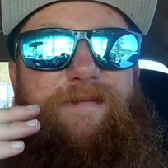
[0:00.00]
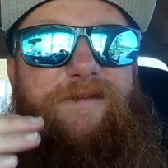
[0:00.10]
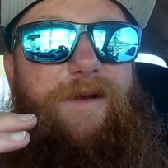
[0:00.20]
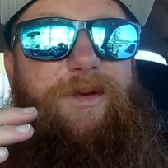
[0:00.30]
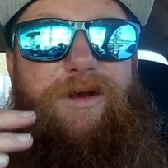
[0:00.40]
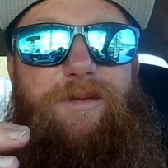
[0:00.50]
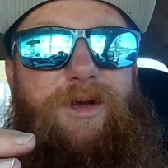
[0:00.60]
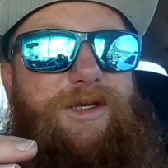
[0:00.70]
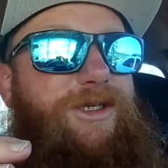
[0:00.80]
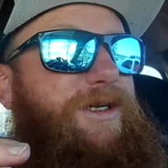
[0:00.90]
flipping or
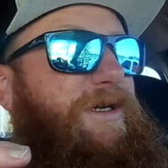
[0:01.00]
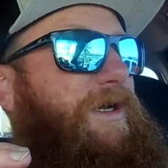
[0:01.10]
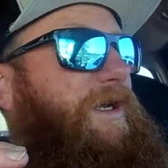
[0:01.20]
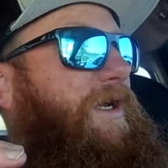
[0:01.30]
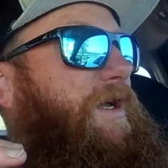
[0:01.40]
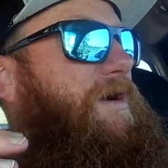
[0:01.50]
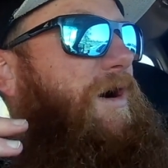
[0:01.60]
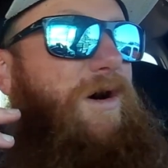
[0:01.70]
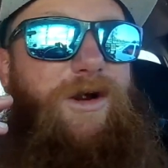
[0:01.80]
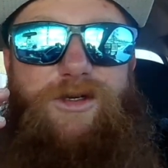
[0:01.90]
pitching
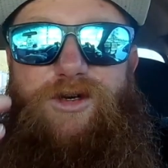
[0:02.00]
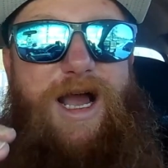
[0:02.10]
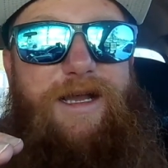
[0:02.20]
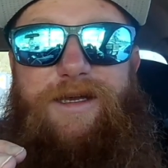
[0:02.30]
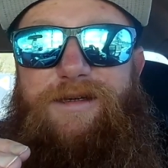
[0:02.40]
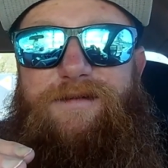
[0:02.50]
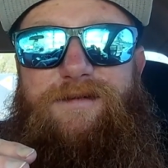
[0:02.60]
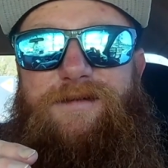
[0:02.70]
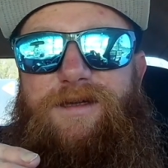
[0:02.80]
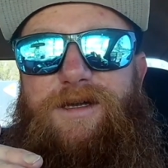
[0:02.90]
or dragging
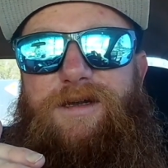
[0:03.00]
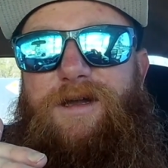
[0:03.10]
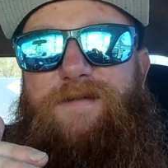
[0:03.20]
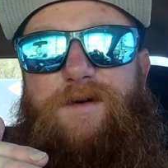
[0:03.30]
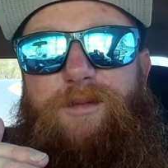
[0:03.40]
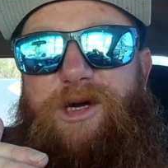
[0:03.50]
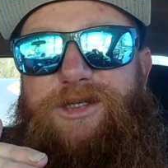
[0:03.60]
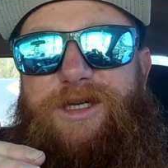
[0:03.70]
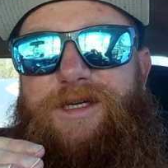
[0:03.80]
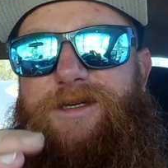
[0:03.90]
a football
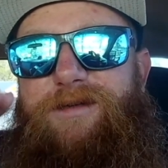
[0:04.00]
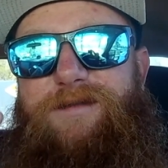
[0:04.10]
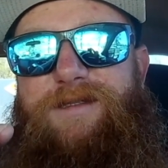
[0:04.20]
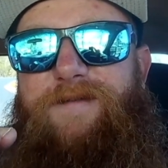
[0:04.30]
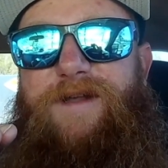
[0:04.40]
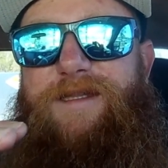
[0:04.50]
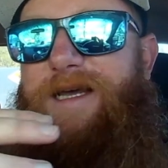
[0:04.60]
jig or stuff like